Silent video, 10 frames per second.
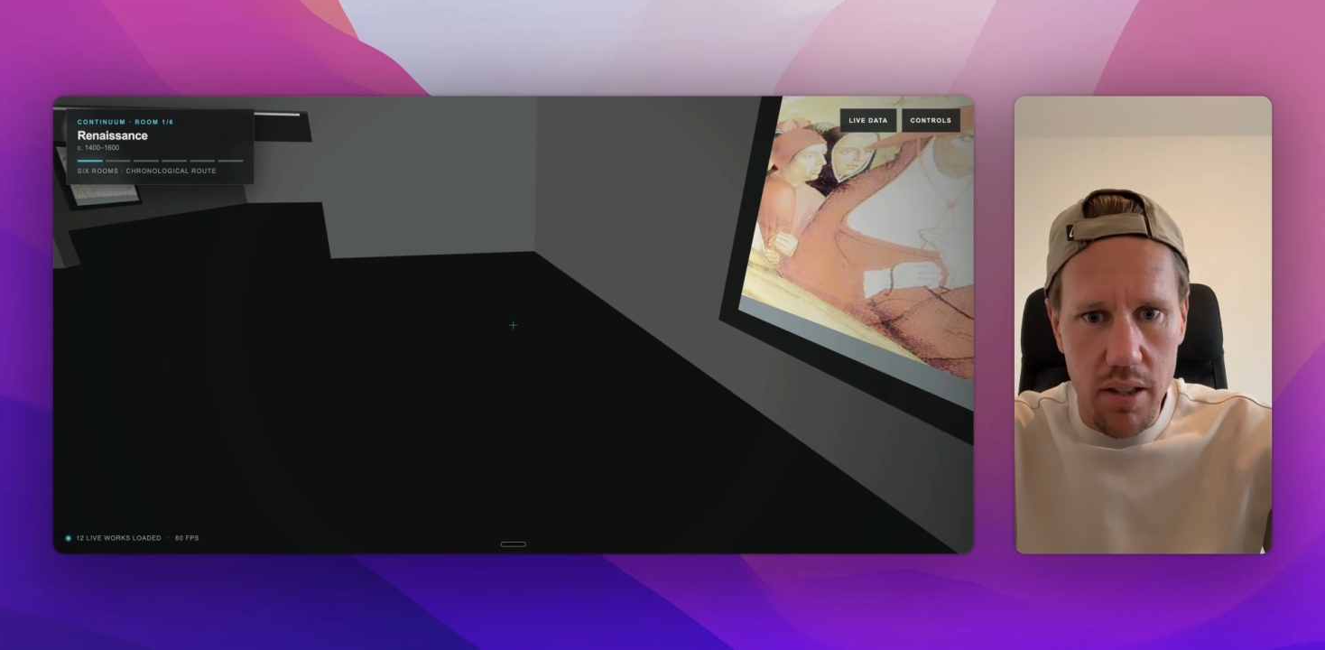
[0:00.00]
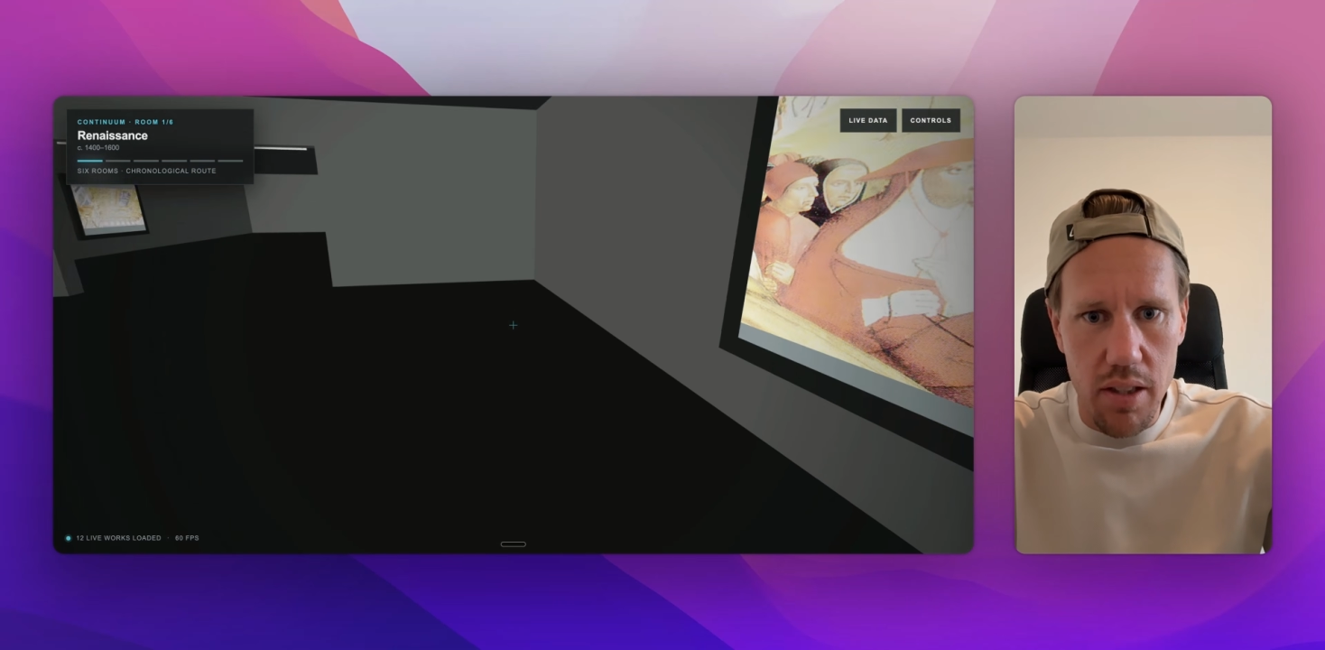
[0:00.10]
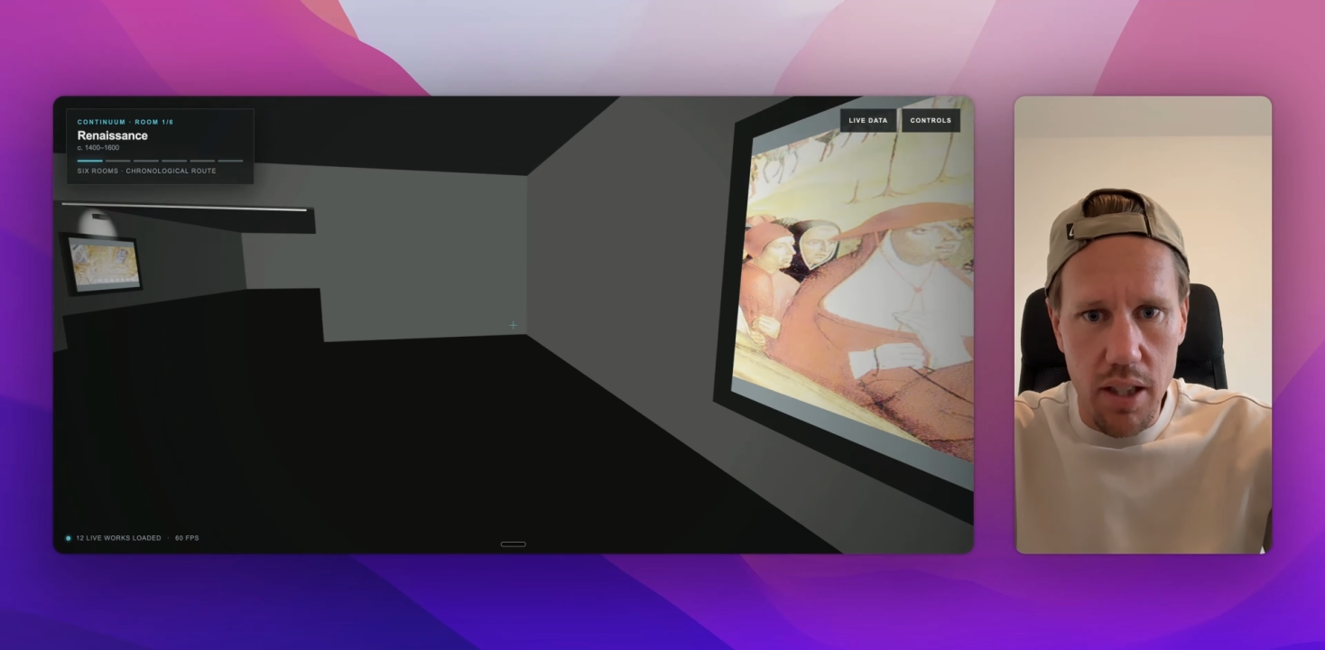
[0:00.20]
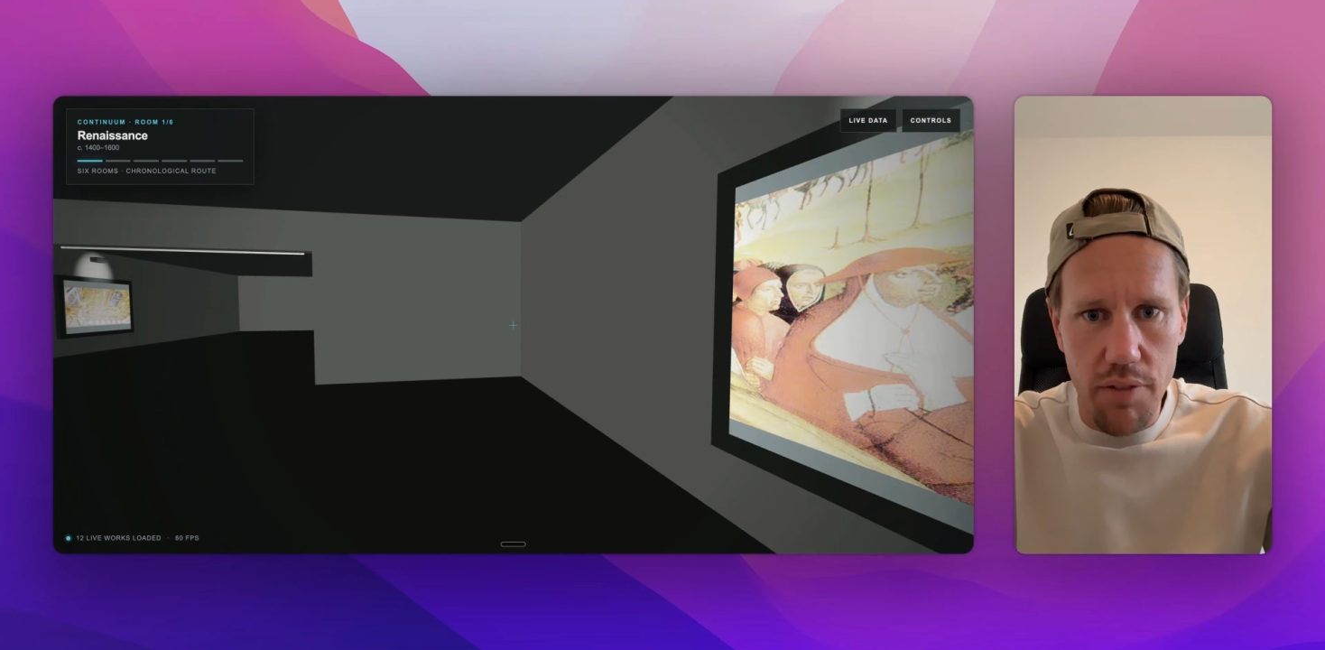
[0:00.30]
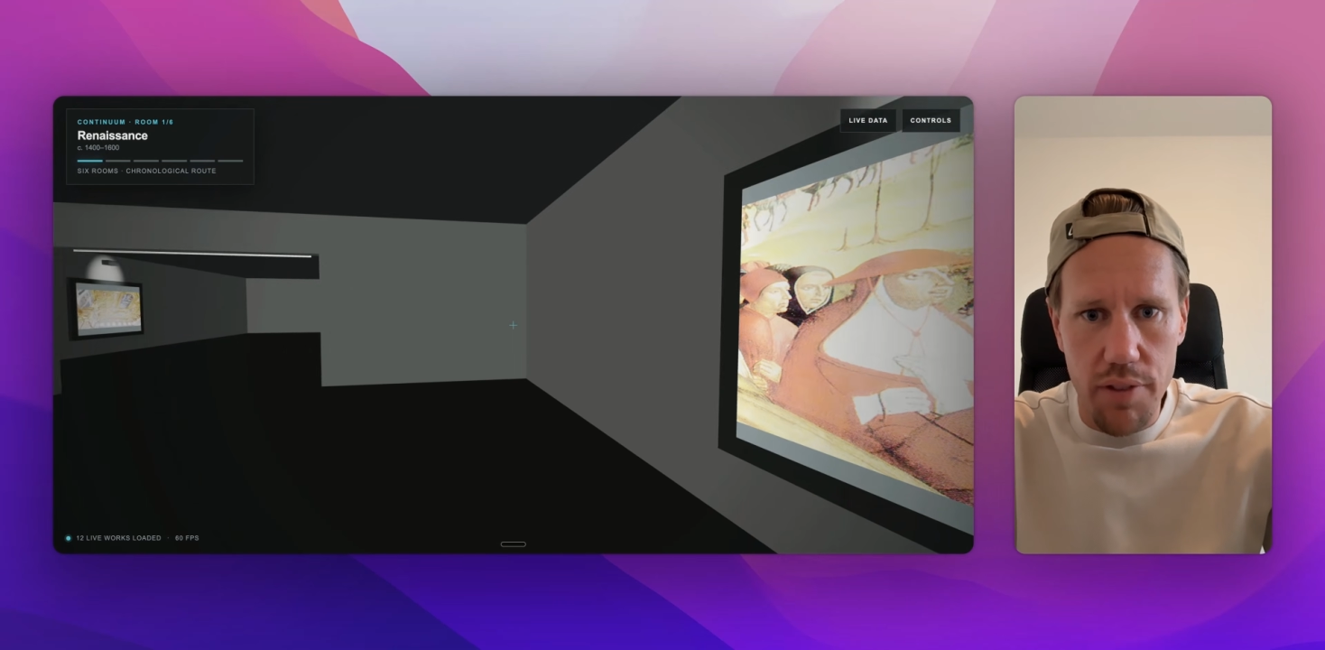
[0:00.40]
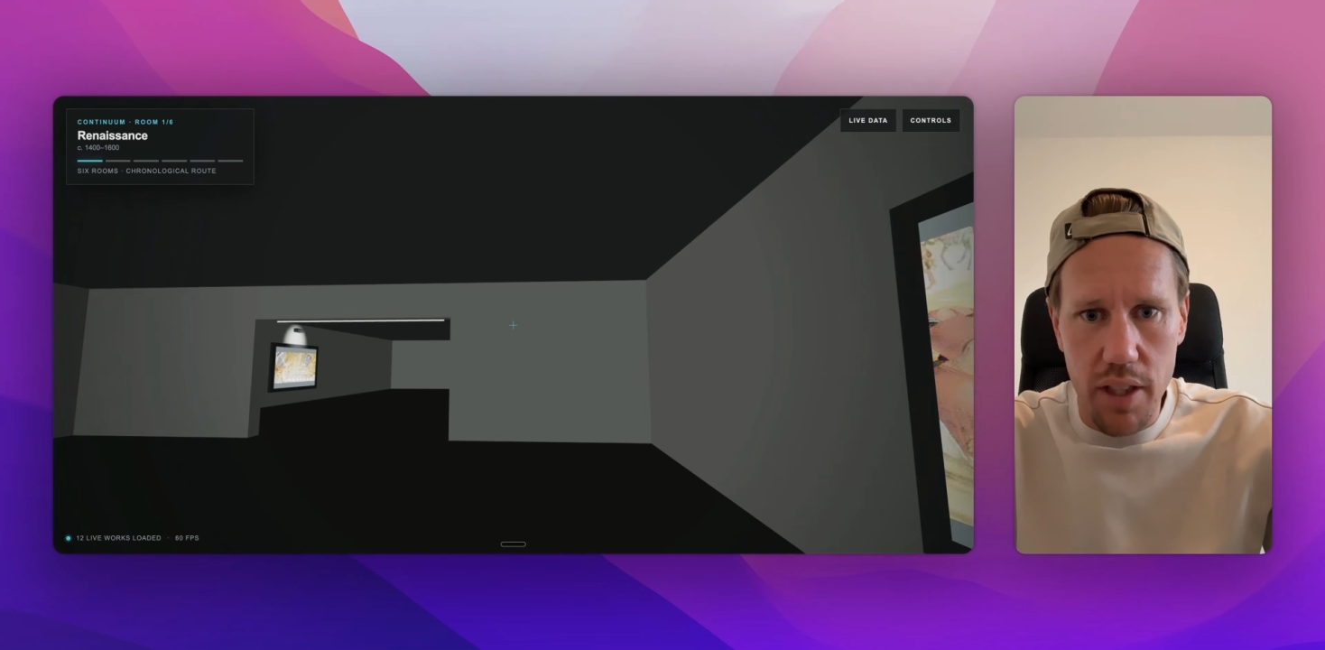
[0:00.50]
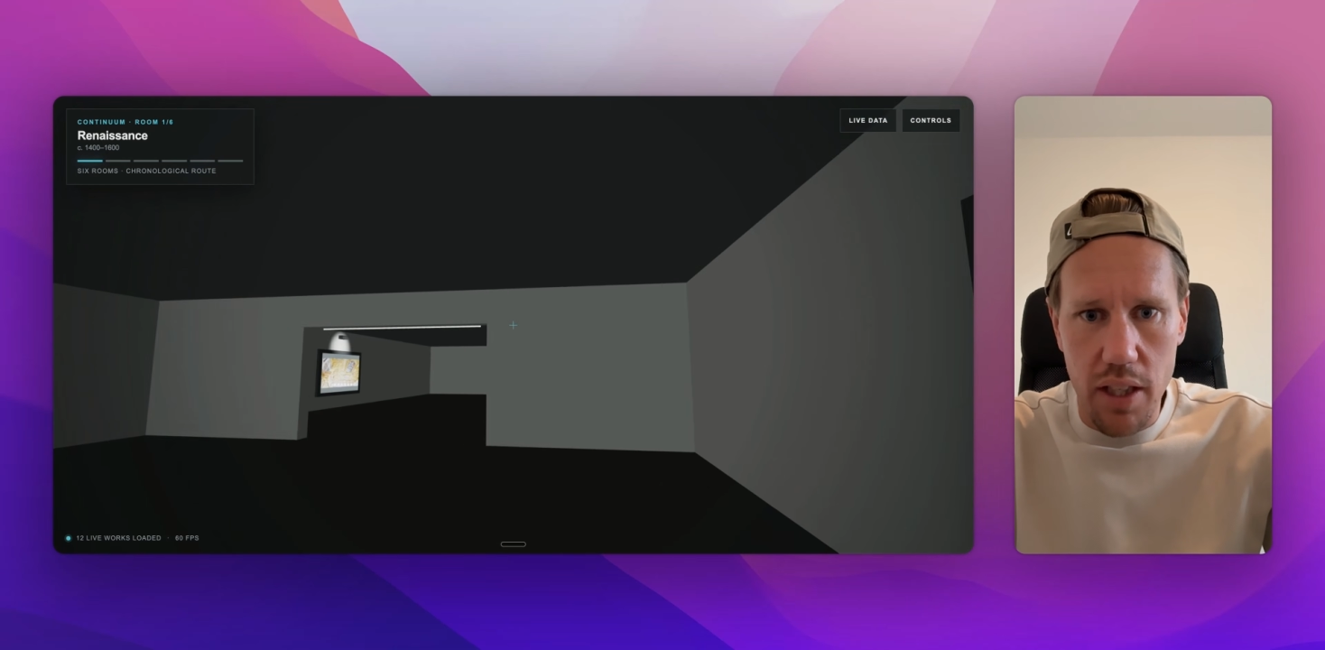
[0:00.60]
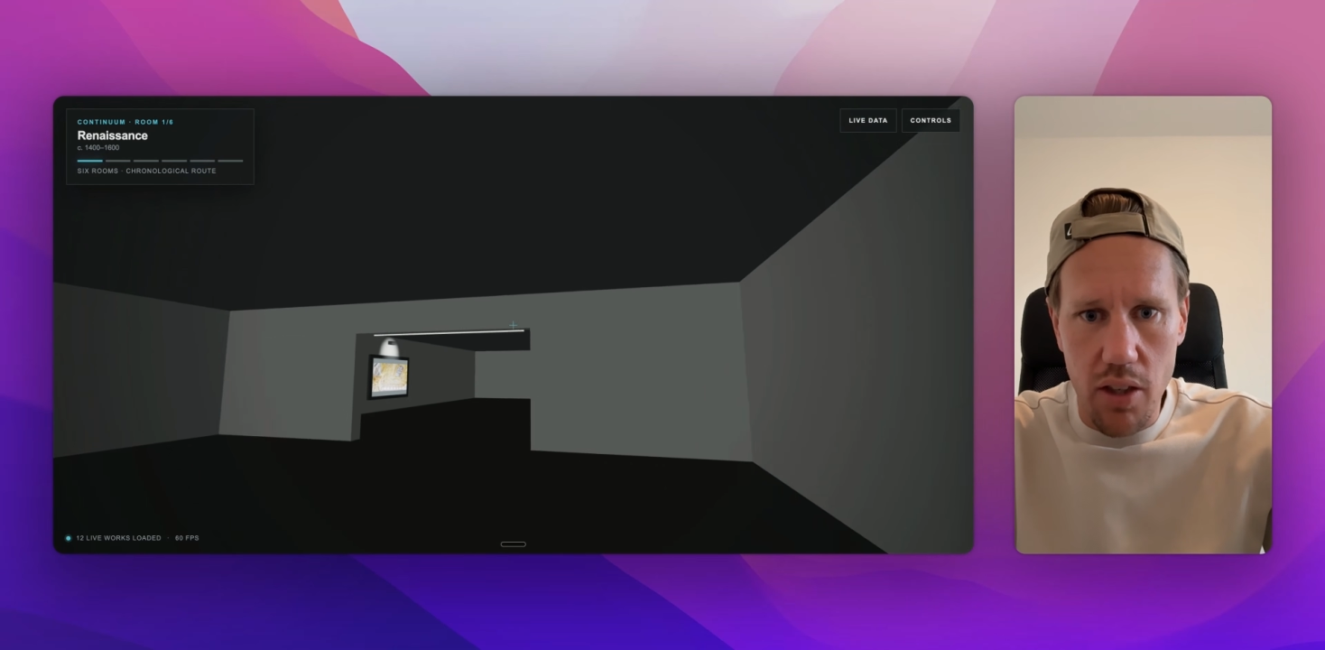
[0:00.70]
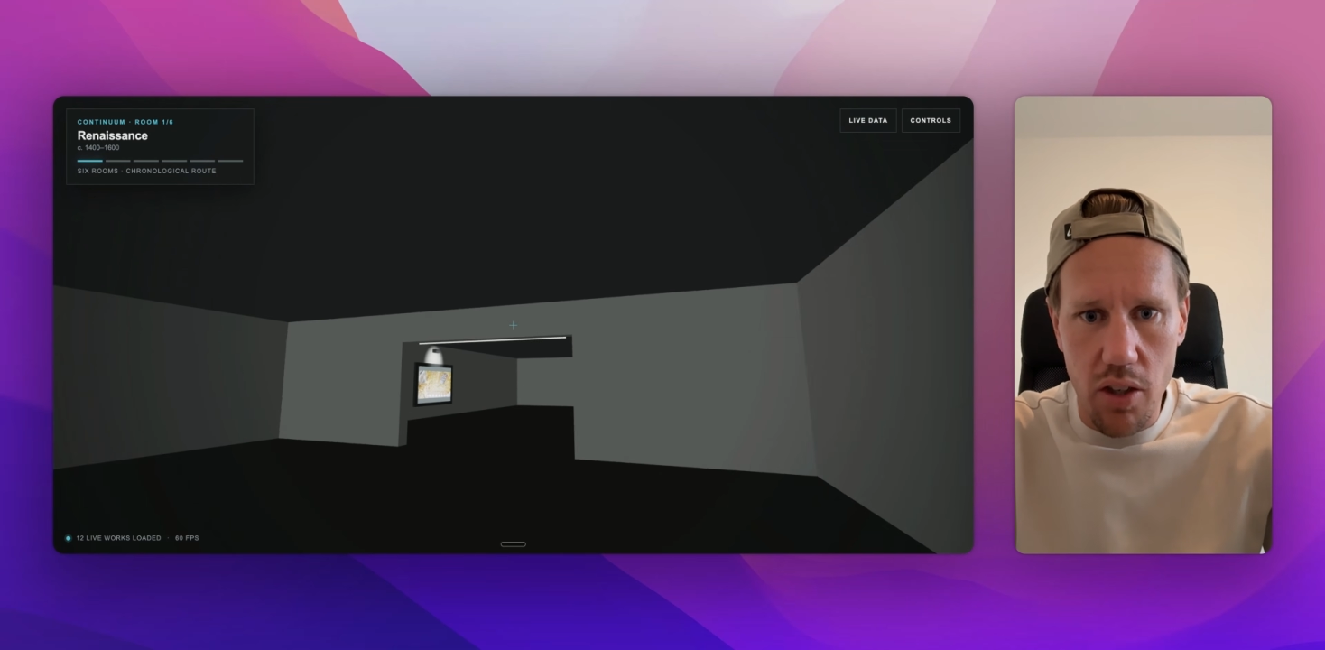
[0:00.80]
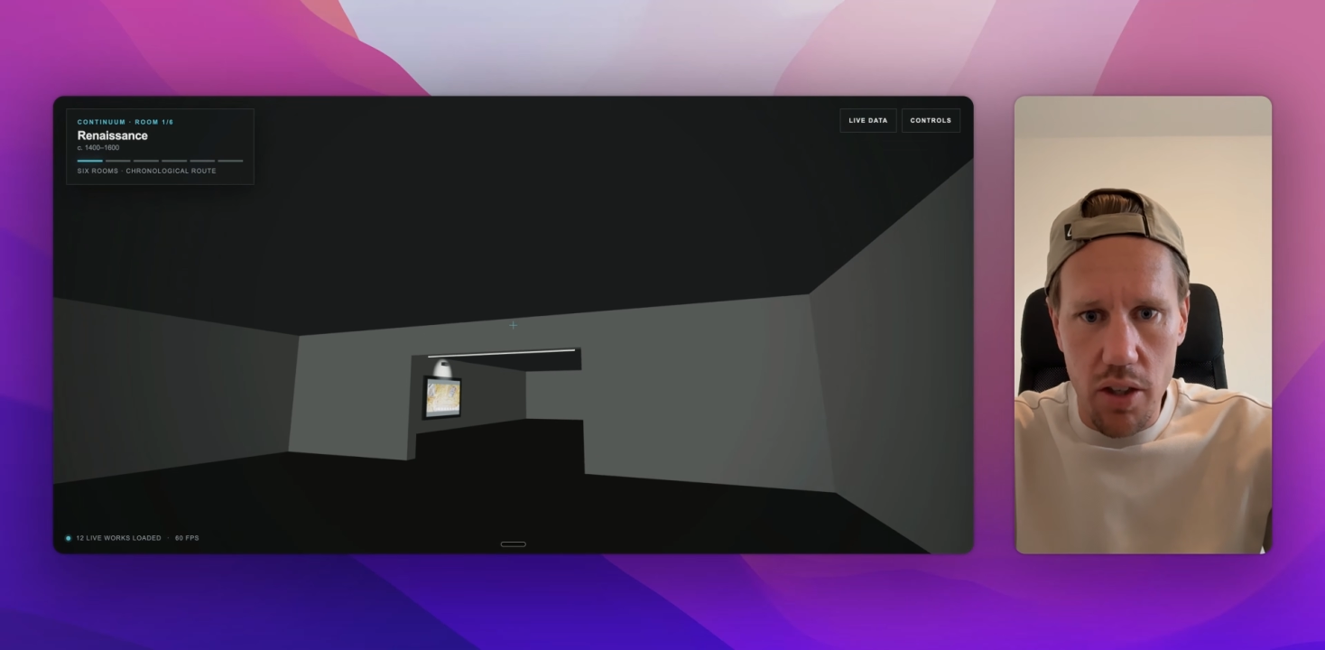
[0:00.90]

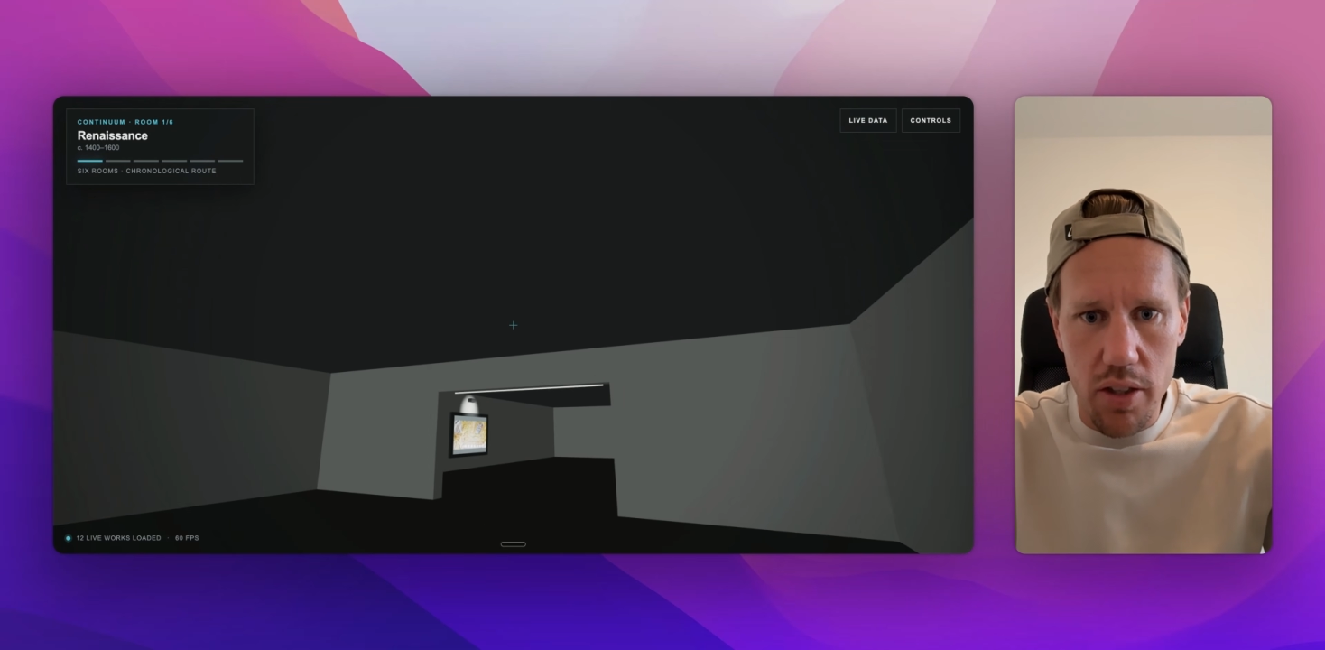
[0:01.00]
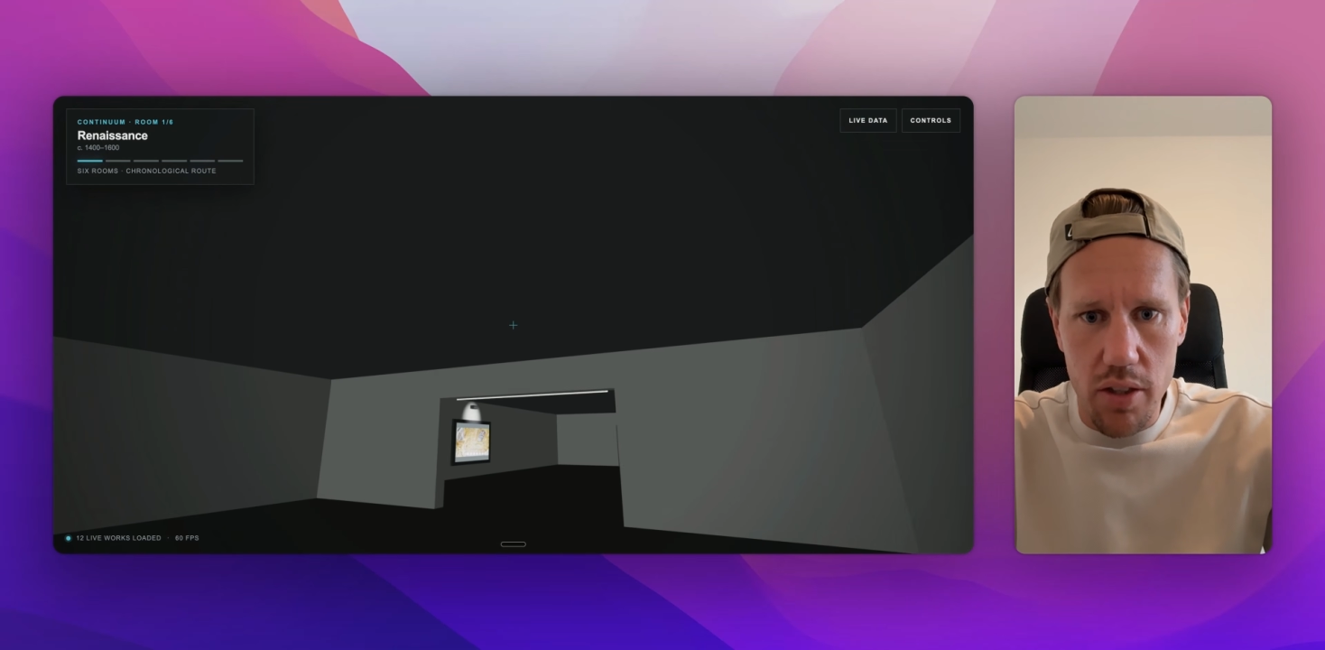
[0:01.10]
definitely hard